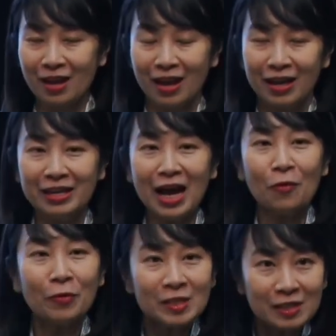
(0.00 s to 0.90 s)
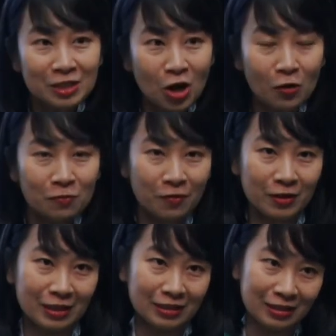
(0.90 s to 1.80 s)
in our recent conference
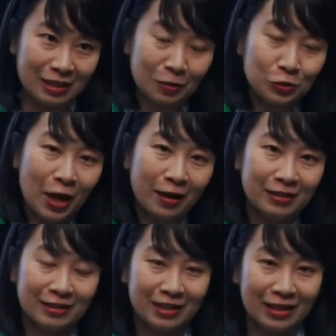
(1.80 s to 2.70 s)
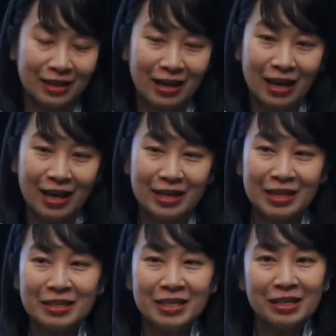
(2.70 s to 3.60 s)
in the South China Sea,
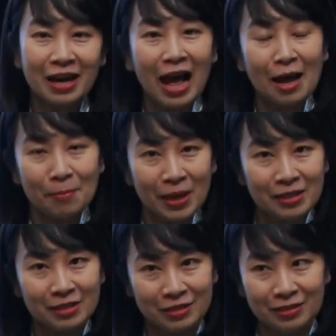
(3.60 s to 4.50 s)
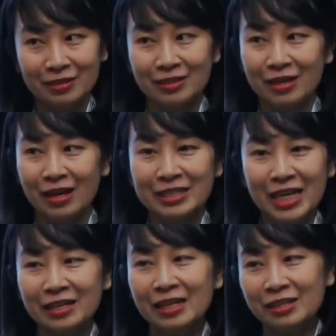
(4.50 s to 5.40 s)
Indian ambassador
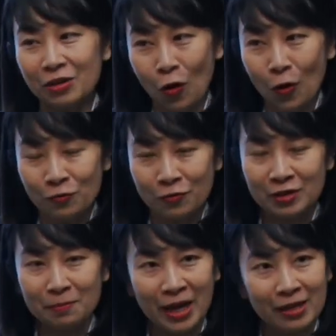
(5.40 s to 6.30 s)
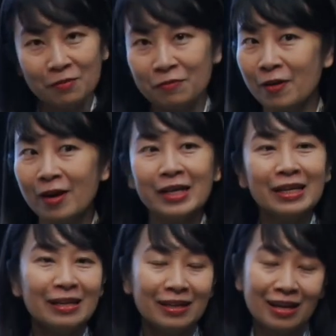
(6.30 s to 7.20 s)
attending the conference made a
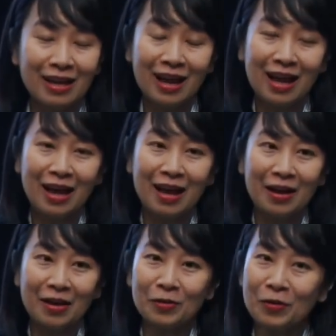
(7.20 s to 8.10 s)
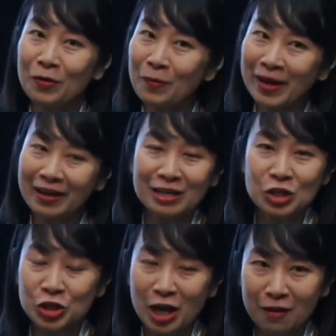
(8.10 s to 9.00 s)
very correct and
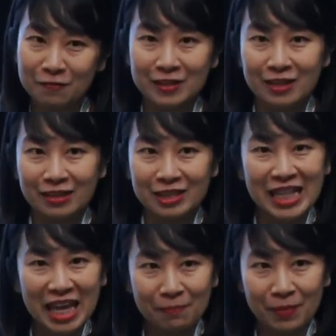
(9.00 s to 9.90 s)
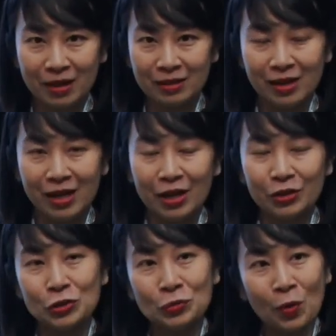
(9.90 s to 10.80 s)
sharp statement
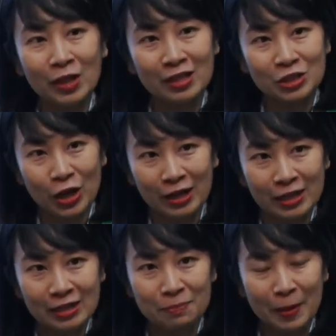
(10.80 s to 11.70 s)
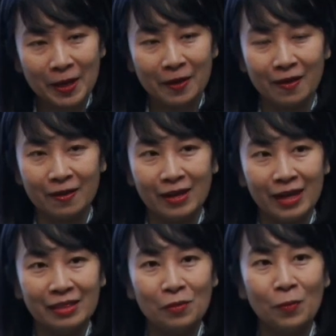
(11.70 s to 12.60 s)
toward the Chinese speaker
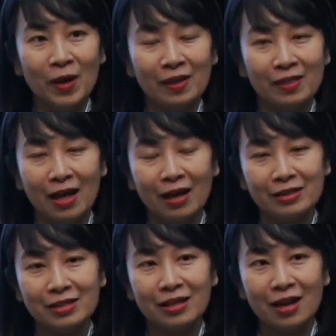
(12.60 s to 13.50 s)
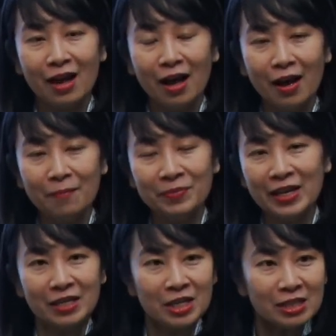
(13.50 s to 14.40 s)
in the way that um,
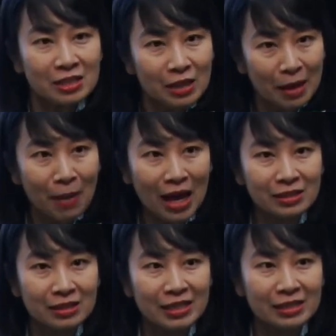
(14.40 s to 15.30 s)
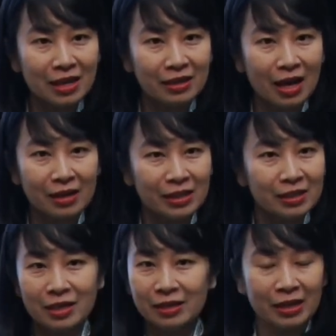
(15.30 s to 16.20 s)
Indian ambassador said that
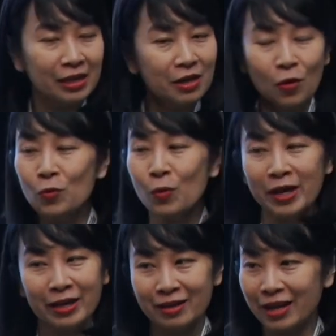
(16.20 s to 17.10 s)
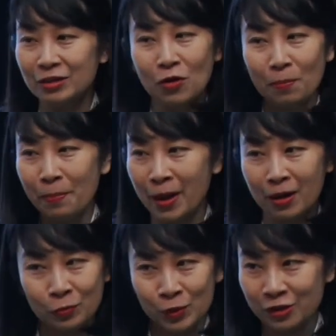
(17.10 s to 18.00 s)
Indian in no way can compare
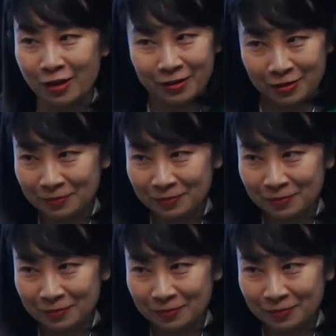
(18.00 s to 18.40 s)
with China.